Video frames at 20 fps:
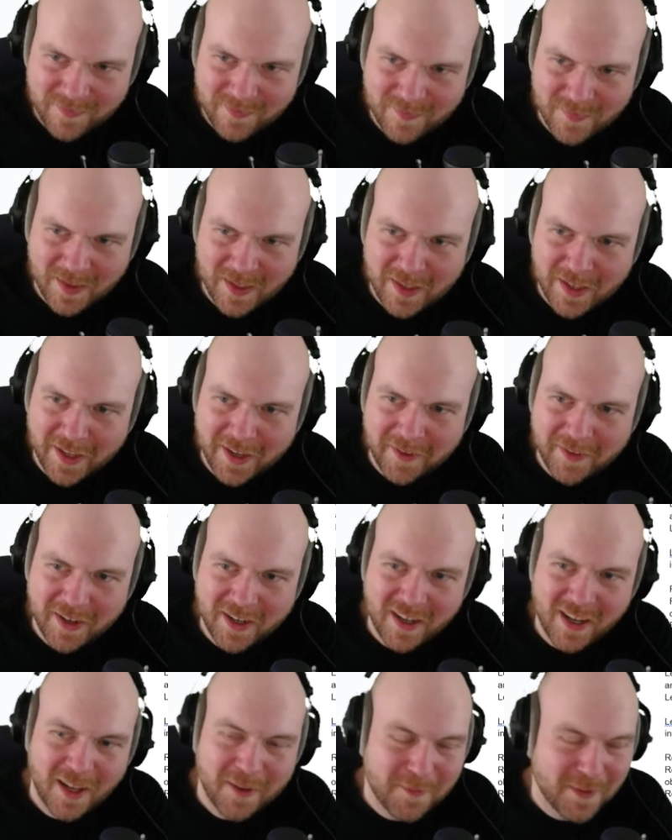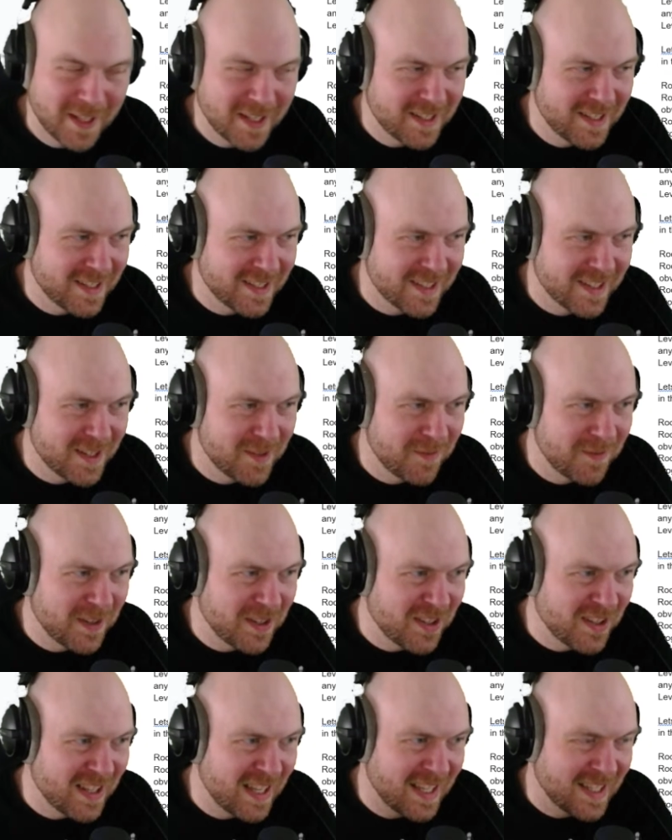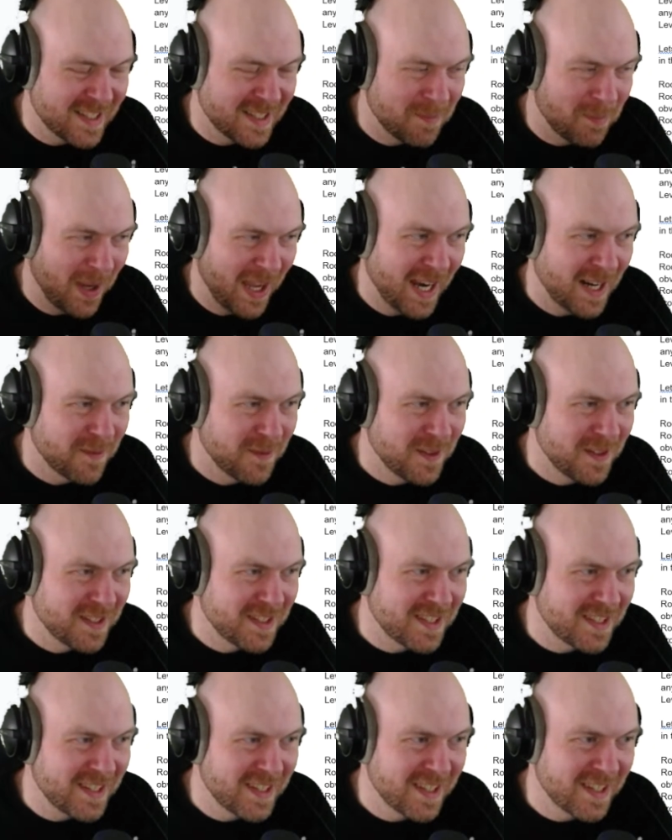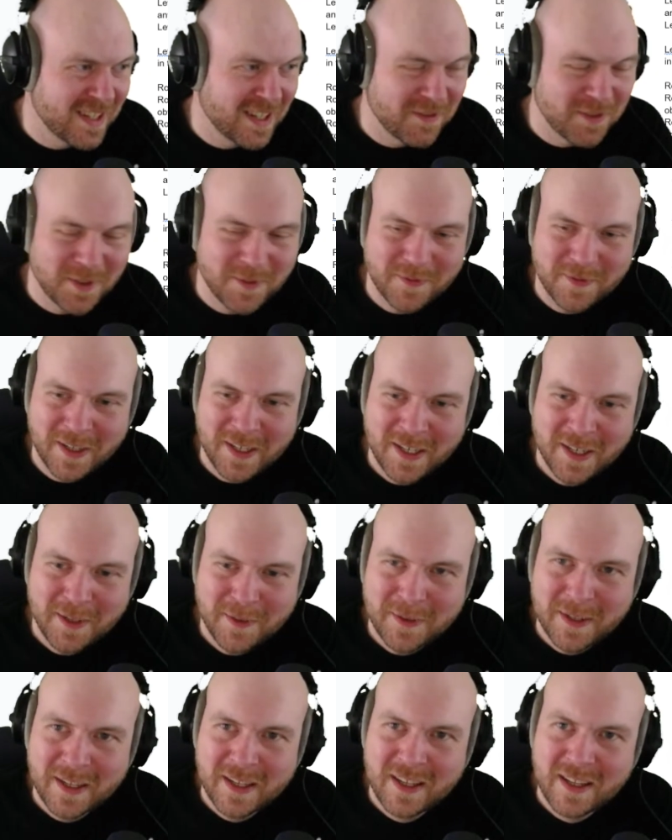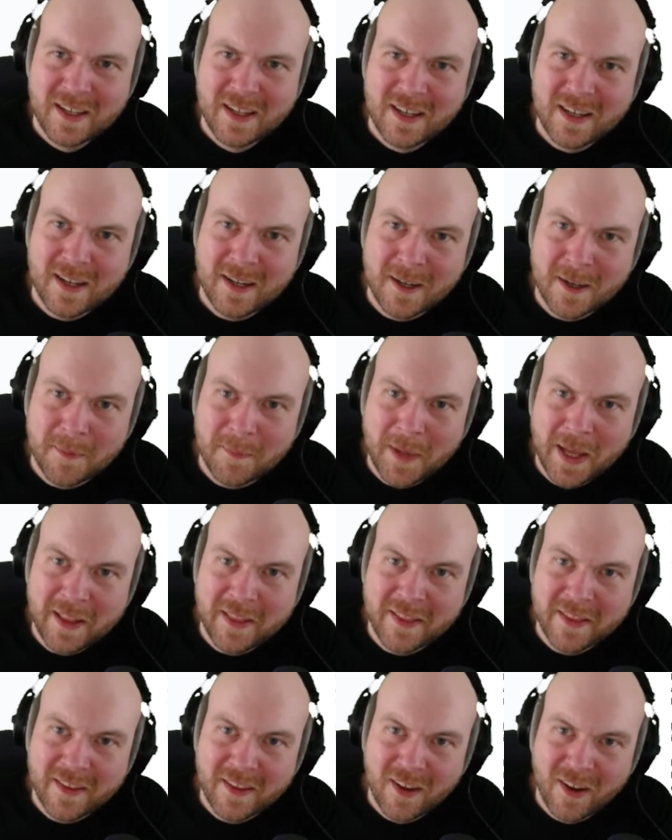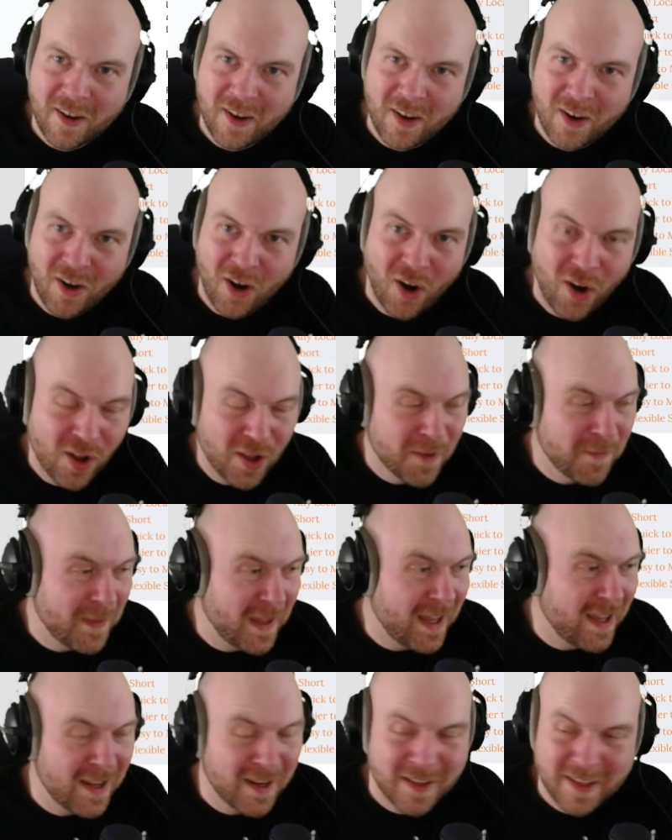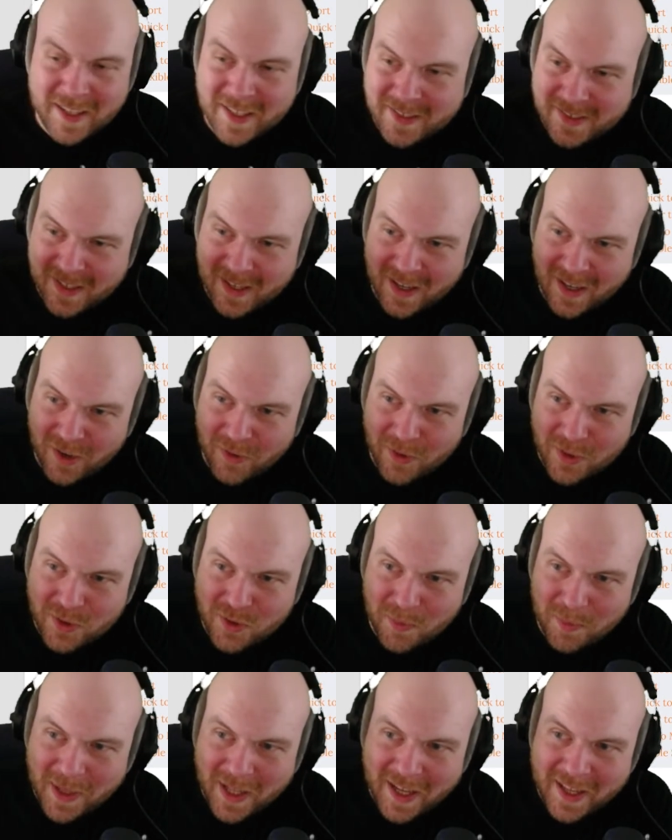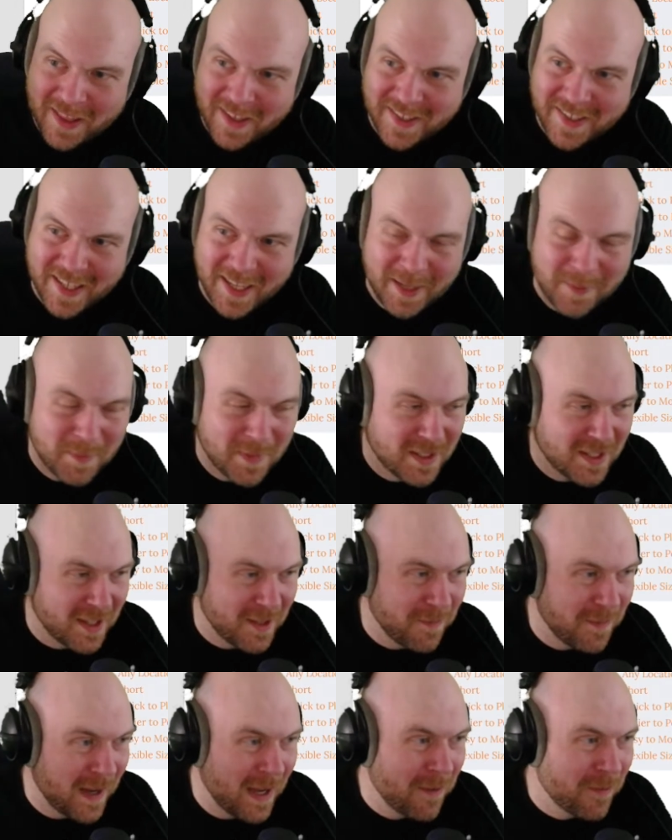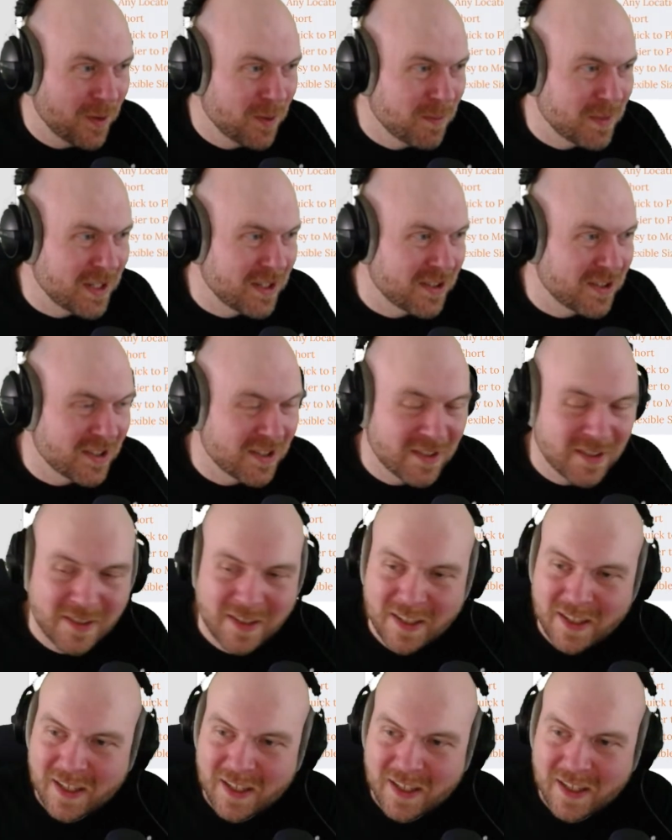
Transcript: None of the conflict is going to feel as impactful as it did in level 5, and all of that is going to apply the same to the 5-room dungeon.